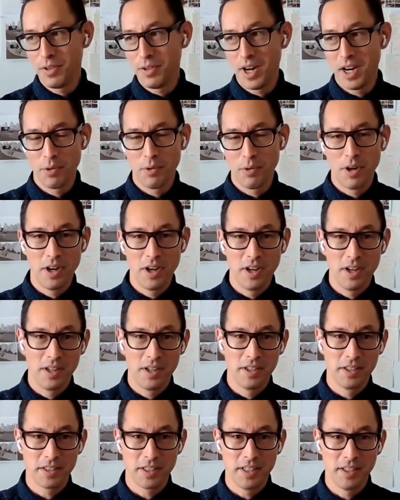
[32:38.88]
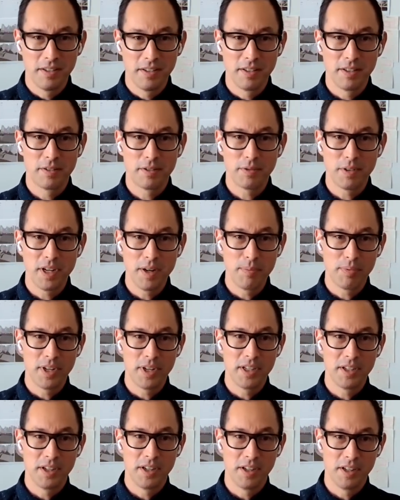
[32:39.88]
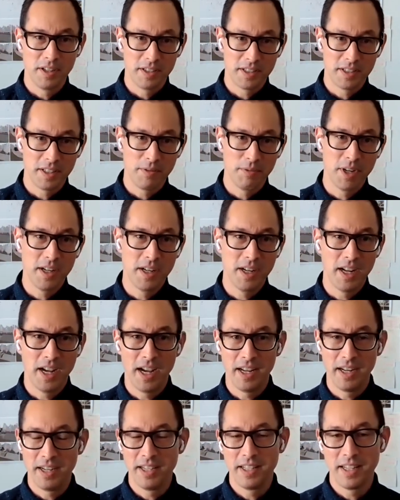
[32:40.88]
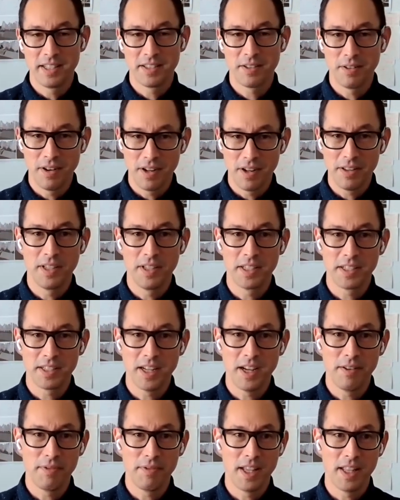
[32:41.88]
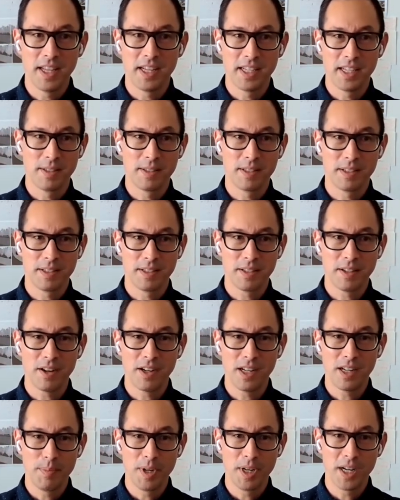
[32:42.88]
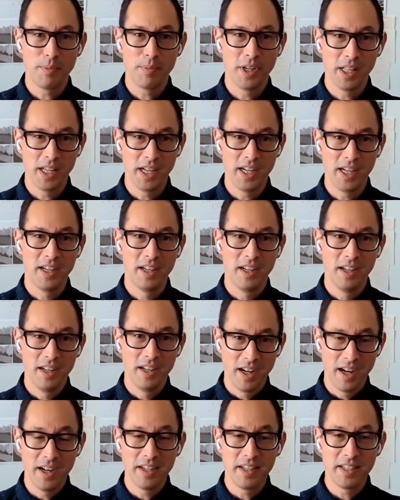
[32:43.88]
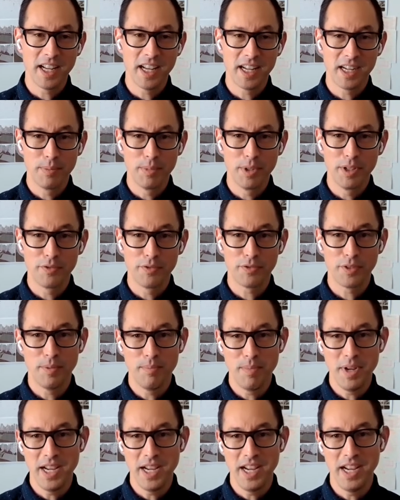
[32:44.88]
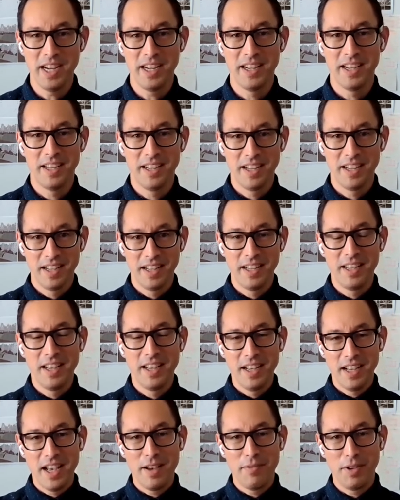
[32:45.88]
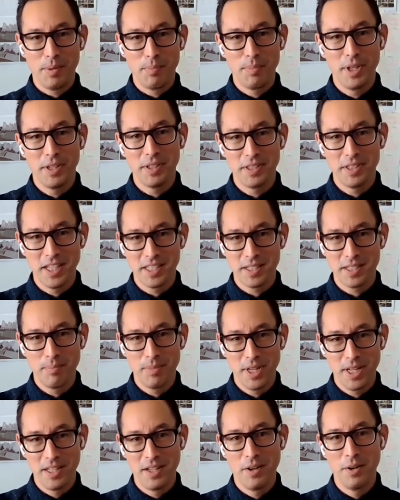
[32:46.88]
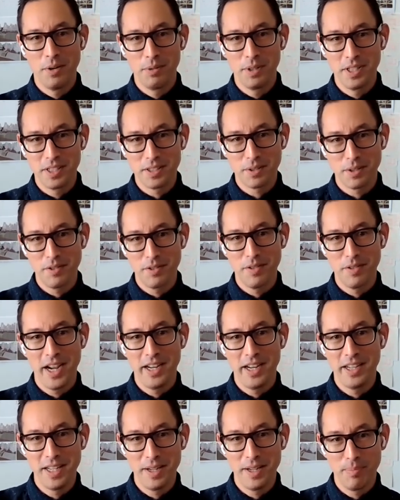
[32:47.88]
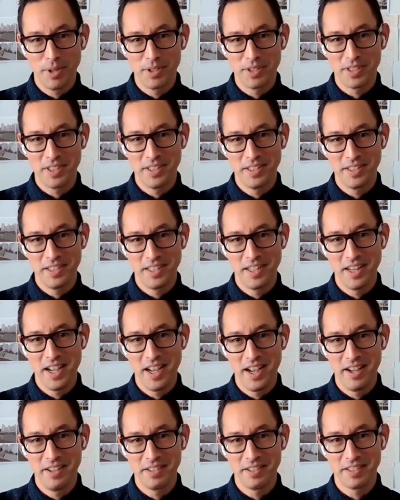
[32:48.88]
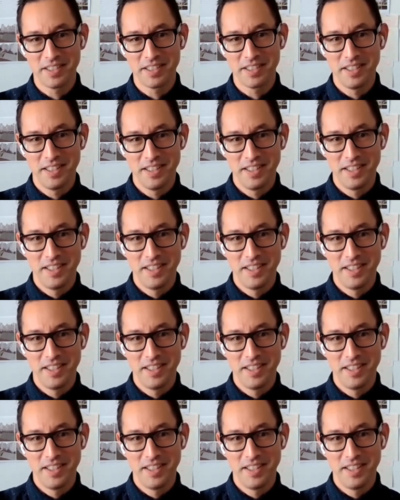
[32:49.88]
firewalls and 3D printers and whatnot. And so all of this stuff, I think, is starting to become really untenable for me, having built this and been the only sort of IT person in-house.